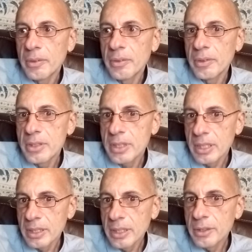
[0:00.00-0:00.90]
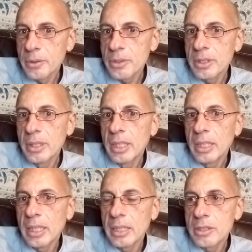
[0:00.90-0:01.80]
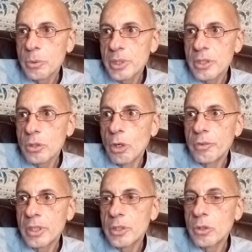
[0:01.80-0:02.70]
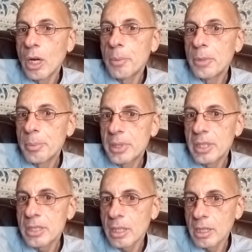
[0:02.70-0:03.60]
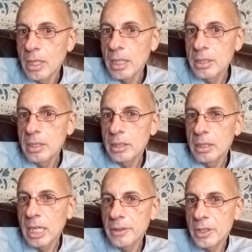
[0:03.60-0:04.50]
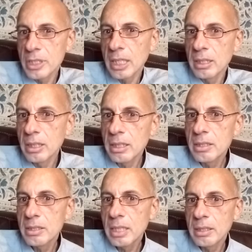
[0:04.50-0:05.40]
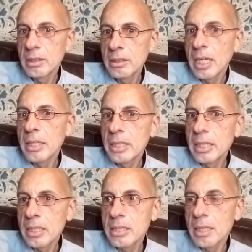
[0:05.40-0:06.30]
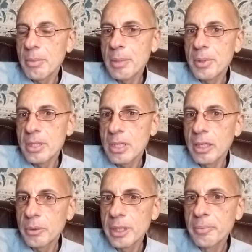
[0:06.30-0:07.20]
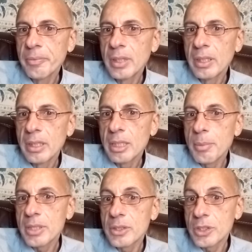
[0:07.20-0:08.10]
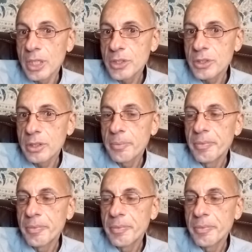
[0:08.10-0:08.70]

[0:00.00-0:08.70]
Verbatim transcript: this continues it switches over into omnipotence of thought. Now the child thinks that, yeah, he gets that maybe he's hungry. He makes a gesture